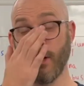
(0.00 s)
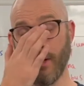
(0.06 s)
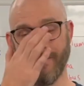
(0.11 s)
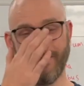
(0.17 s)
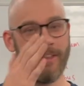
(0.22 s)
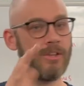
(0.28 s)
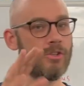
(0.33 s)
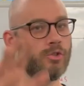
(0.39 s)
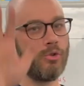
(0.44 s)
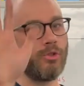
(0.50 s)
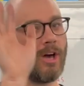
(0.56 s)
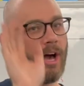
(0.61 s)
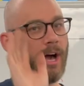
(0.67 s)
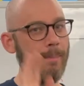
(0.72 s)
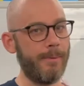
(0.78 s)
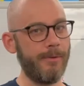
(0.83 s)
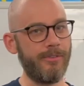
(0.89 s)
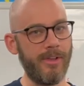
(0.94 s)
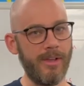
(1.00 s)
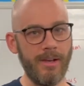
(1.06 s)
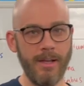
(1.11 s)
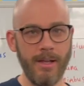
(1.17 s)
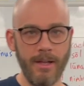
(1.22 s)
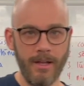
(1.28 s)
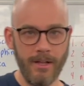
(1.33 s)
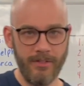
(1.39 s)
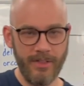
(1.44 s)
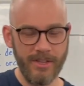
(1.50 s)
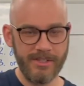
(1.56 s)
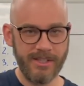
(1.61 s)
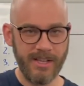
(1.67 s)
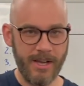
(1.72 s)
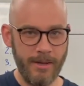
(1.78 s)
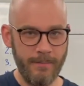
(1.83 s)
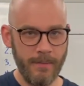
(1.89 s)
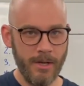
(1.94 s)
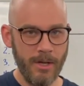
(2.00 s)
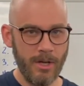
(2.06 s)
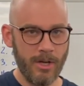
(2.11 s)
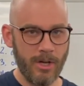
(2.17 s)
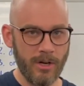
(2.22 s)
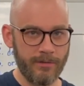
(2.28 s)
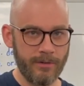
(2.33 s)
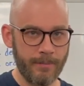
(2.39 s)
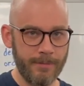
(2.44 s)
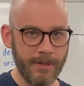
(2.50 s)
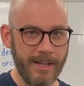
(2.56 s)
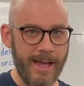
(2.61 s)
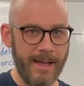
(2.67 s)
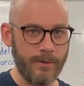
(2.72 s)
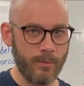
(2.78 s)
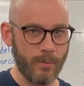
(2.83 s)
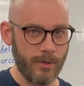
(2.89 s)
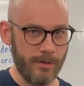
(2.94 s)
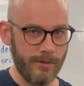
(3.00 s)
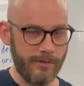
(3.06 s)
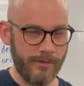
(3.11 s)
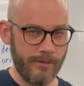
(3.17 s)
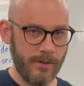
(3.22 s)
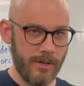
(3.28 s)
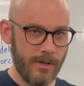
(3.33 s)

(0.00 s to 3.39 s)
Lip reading: Then do the opposite. This time, cover up the Latin words.